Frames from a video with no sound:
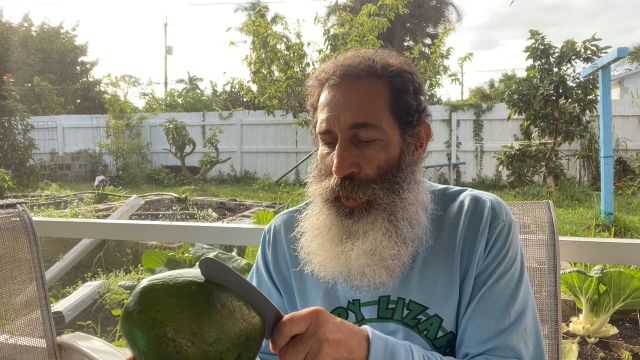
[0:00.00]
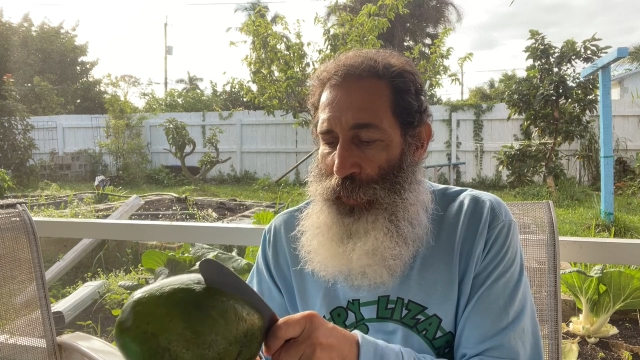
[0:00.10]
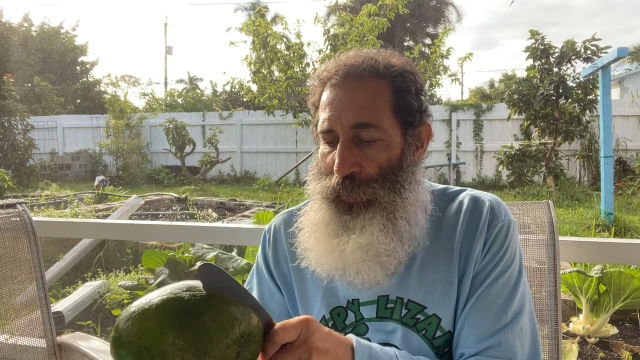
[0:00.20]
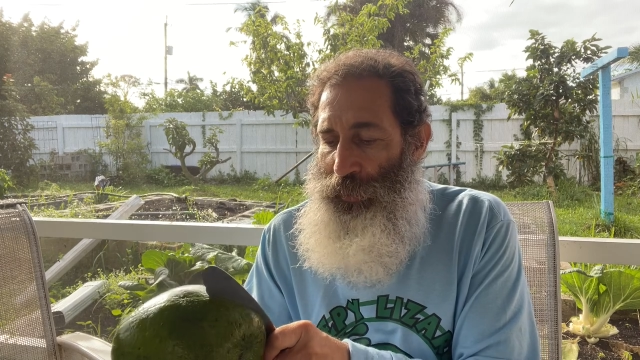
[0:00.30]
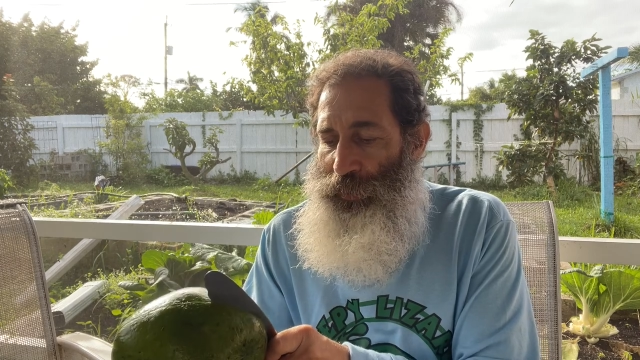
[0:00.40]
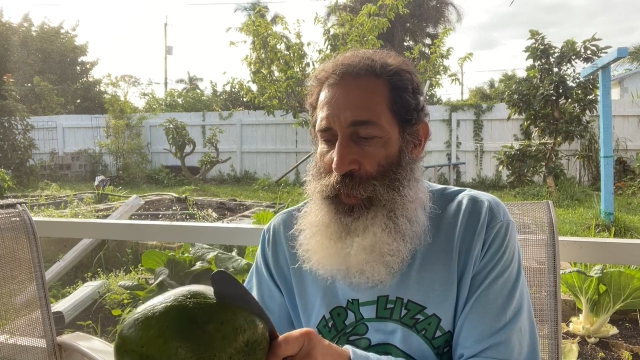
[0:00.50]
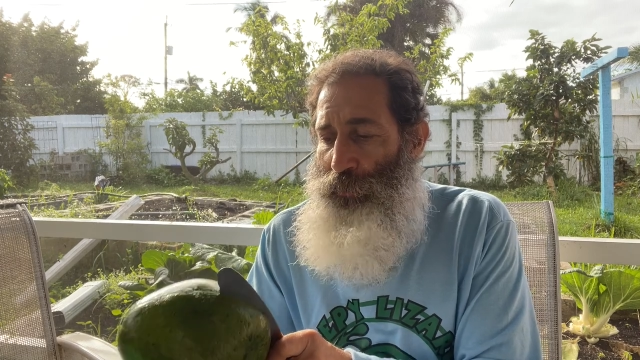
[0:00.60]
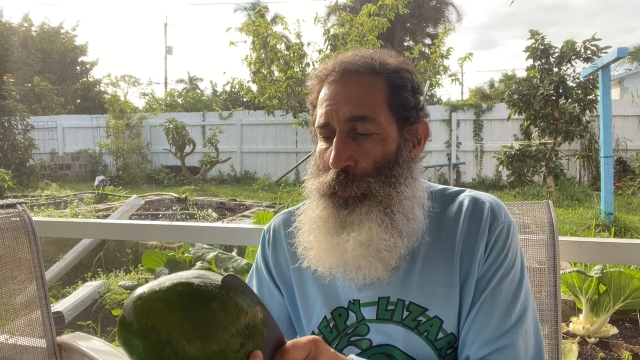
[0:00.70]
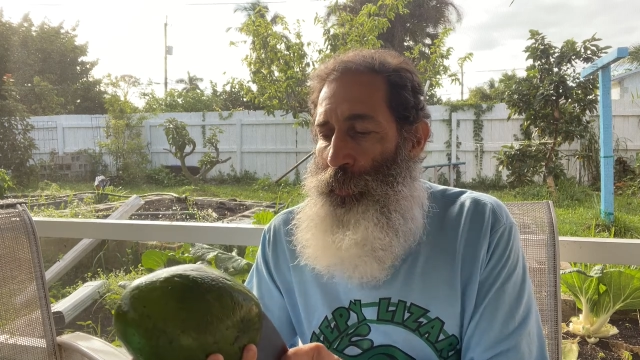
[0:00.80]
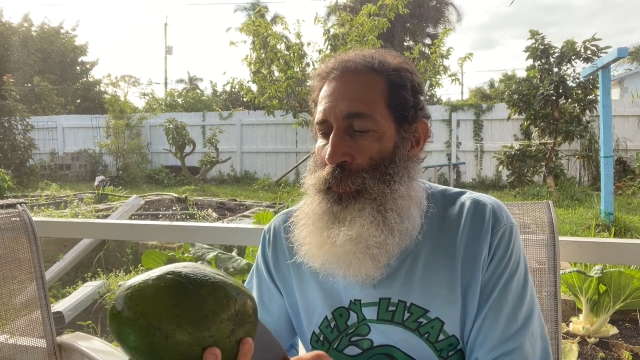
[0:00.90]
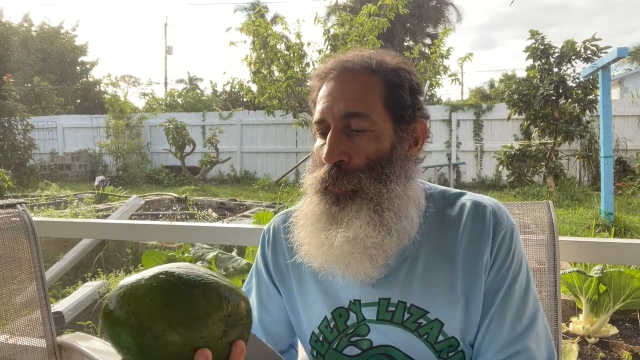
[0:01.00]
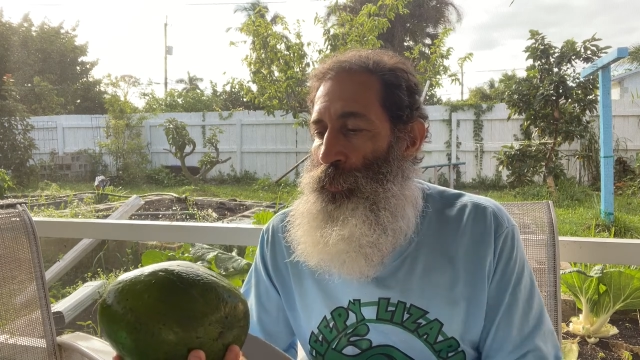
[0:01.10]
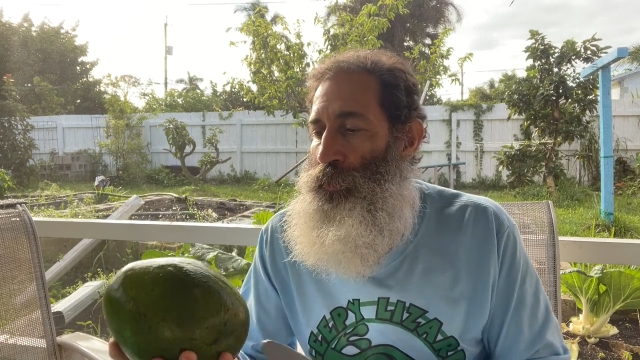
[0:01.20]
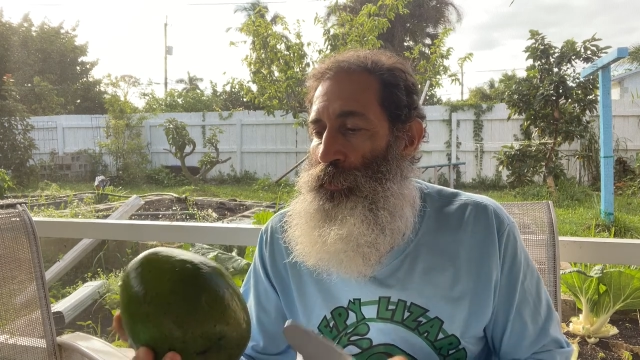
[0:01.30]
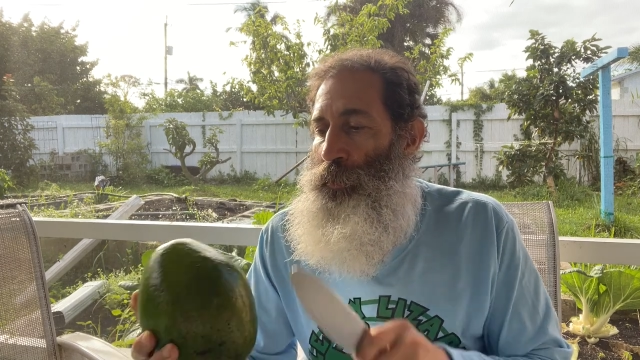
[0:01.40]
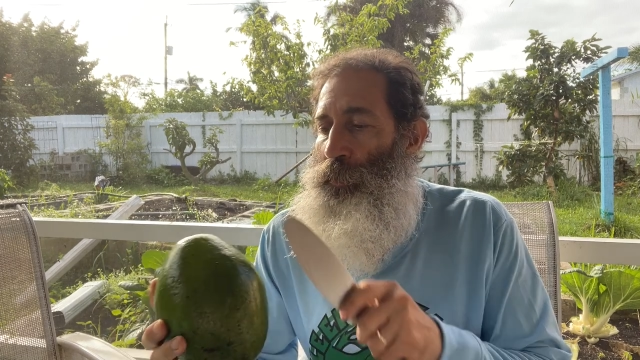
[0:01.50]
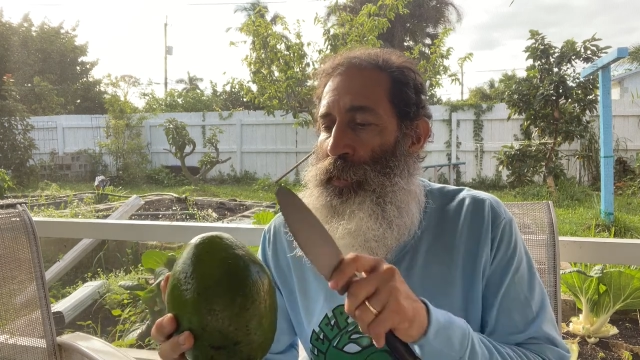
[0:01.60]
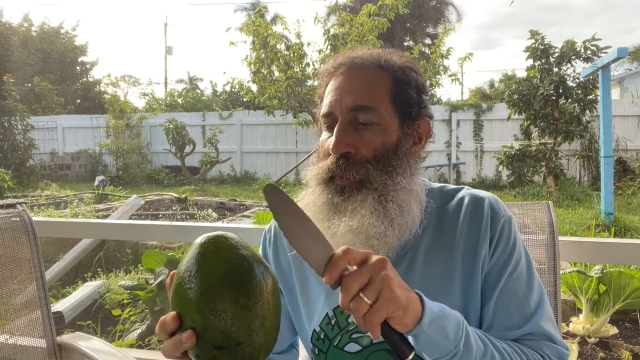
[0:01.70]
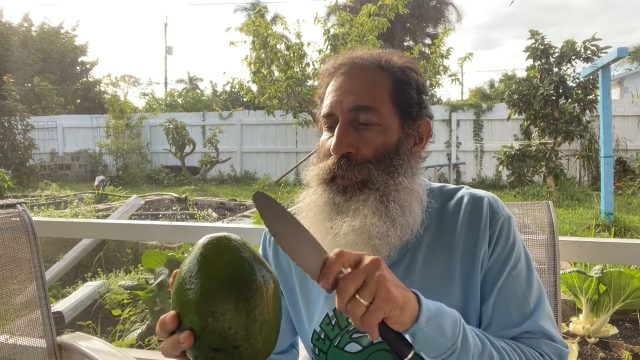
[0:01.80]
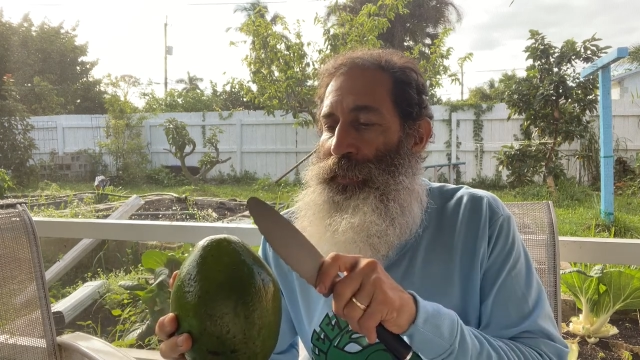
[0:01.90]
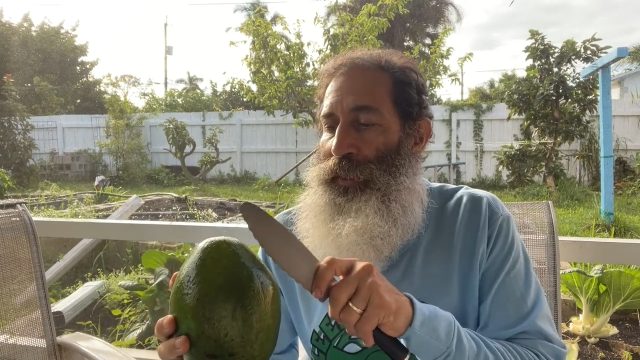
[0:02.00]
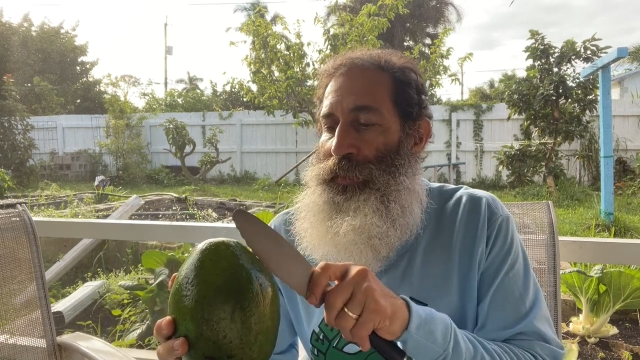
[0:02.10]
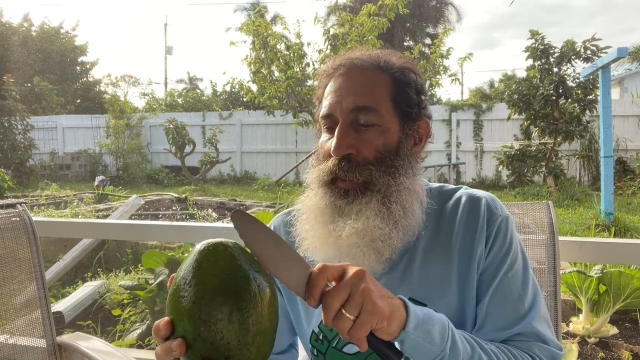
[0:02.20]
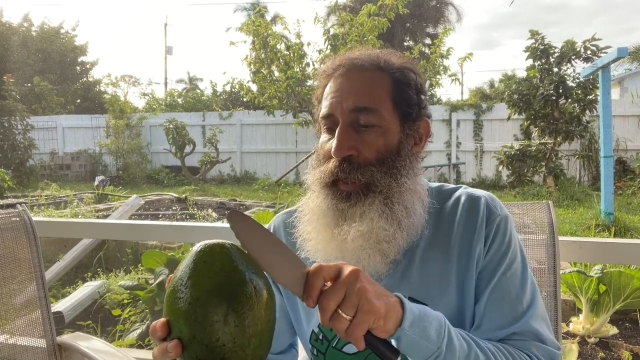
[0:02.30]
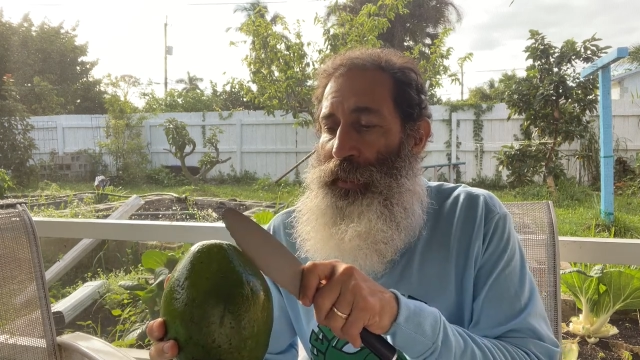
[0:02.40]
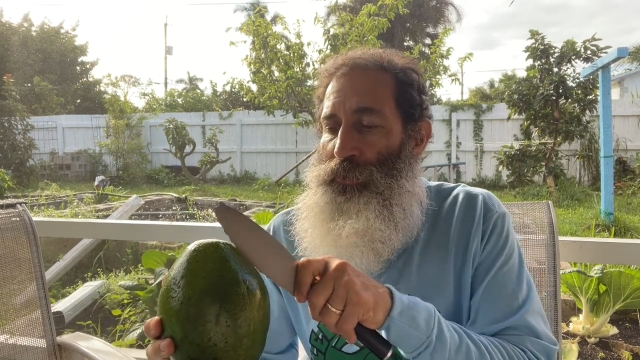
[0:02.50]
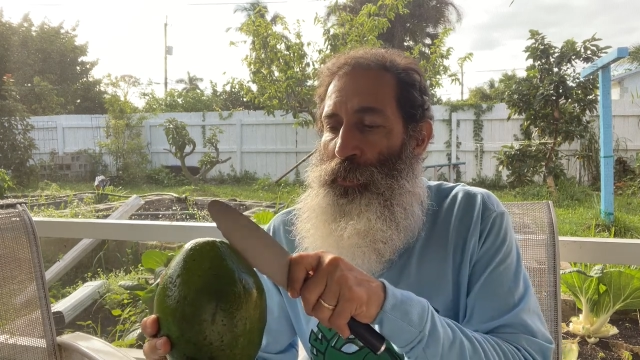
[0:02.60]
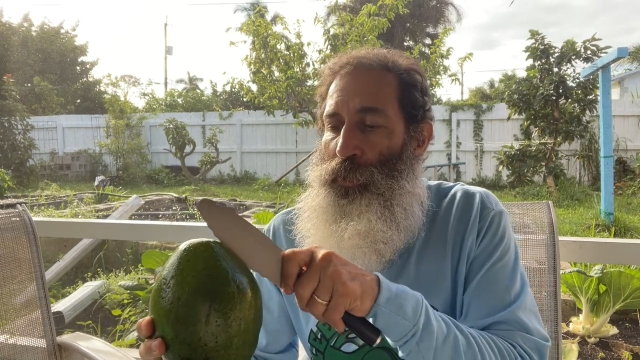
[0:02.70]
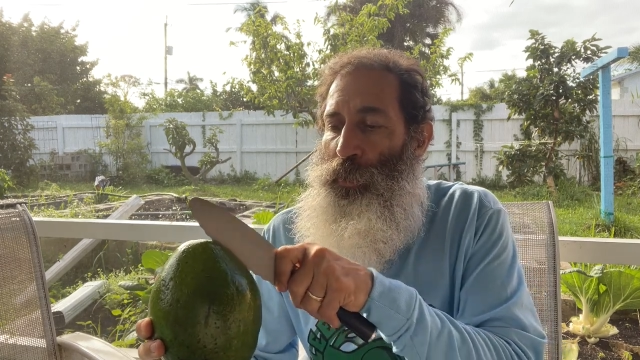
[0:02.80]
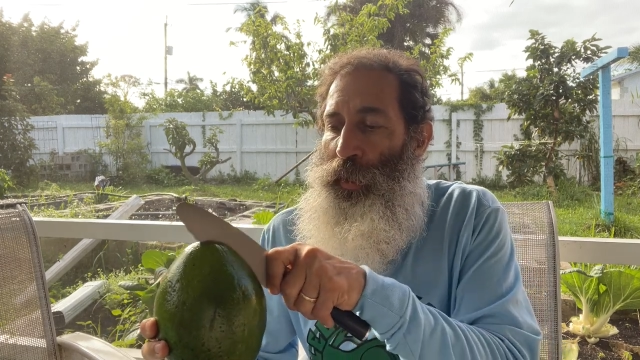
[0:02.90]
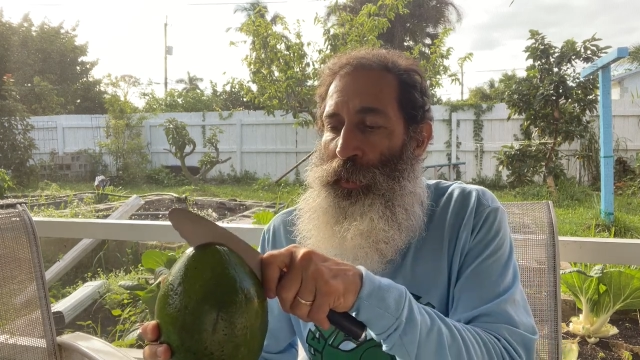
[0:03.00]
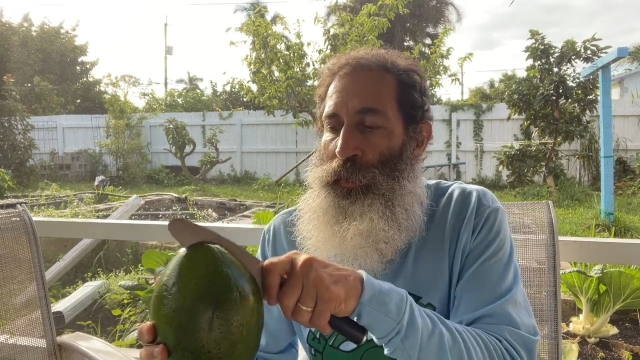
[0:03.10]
I've had several Monroes. To me, they taste like a Choquette.